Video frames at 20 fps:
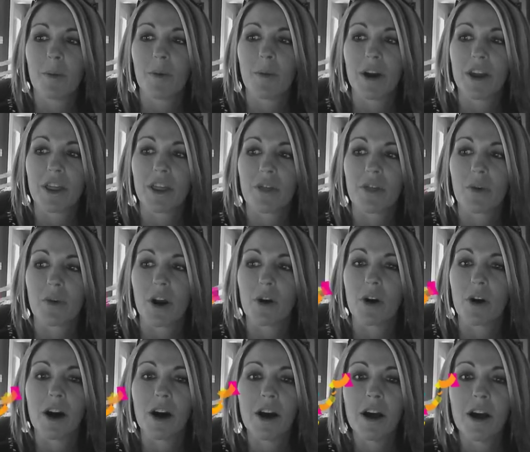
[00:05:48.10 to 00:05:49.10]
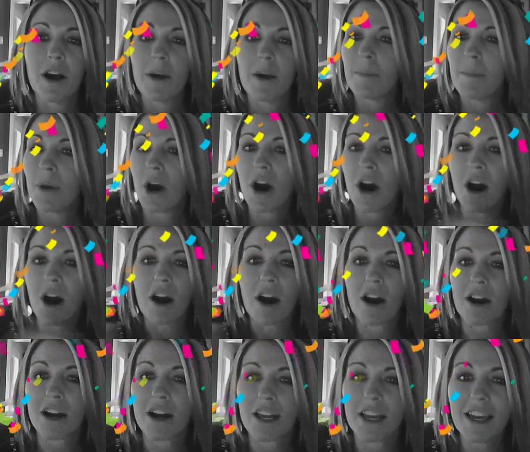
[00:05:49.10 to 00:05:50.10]
ready to throw a
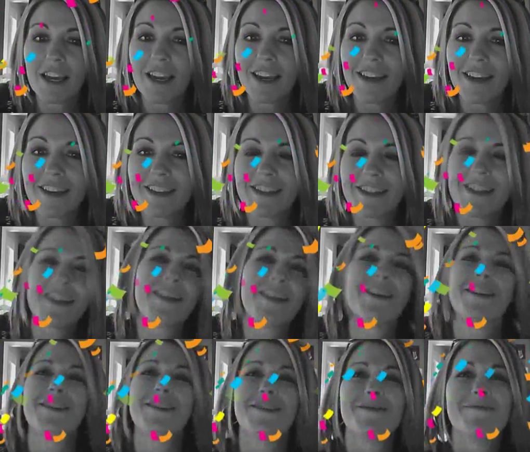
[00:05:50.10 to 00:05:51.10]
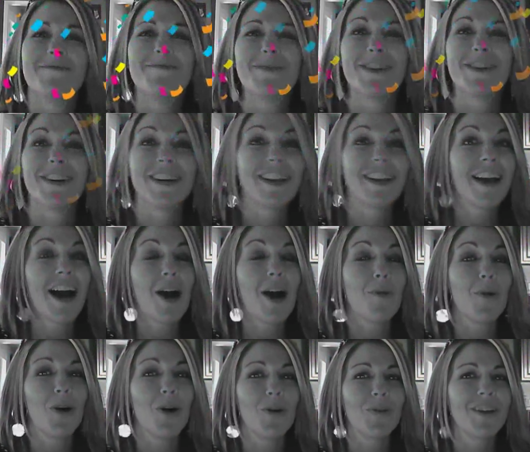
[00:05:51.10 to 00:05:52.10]
party, but I
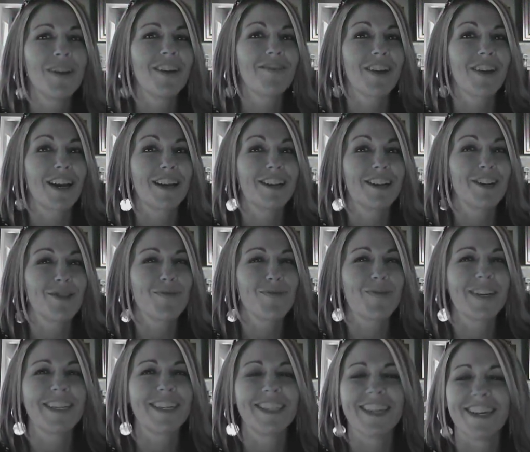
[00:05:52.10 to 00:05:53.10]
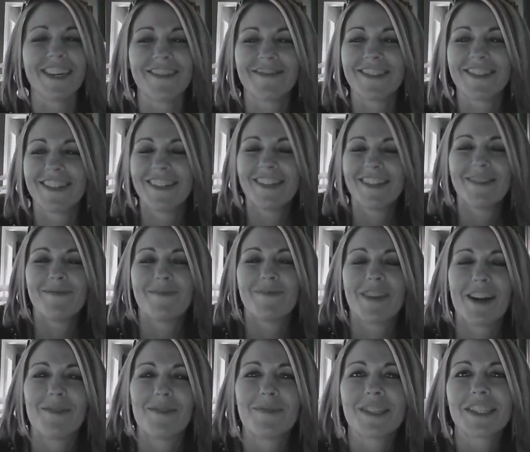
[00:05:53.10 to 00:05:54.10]
won't. I've got another week left,
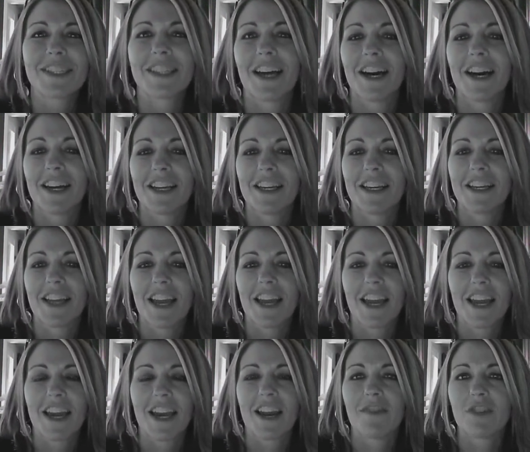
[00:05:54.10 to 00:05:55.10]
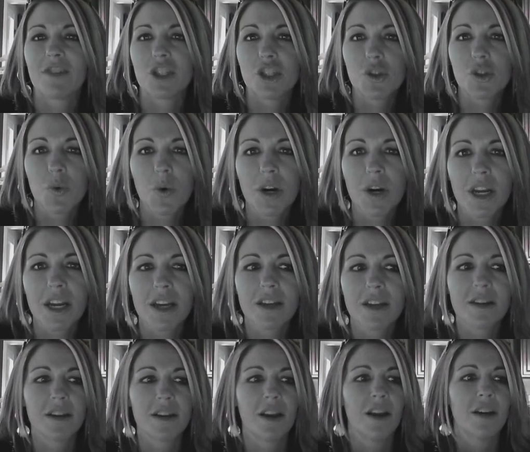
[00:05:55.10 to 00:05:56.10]
but I'm excited and I've enjoyed
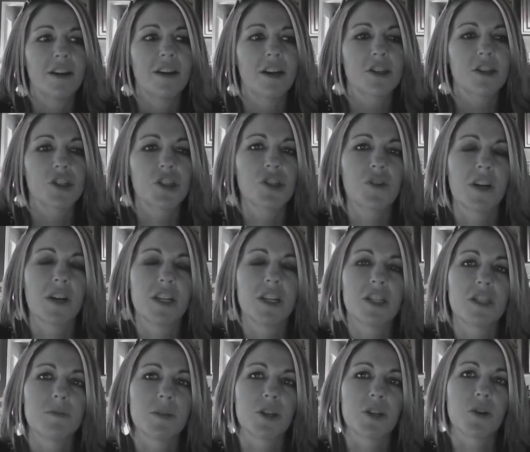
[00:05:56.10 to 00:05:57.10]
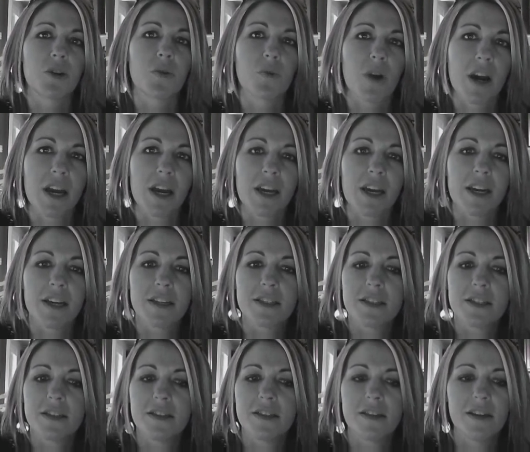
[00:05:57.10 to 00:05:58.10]
it. Dr. Strange has been
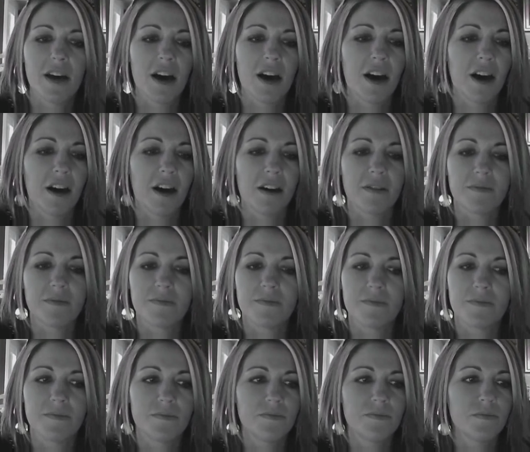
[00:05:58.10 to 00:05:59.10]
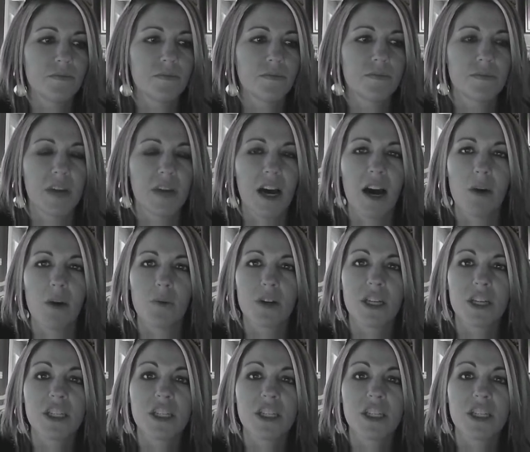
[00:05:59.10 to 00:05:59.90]
great. I will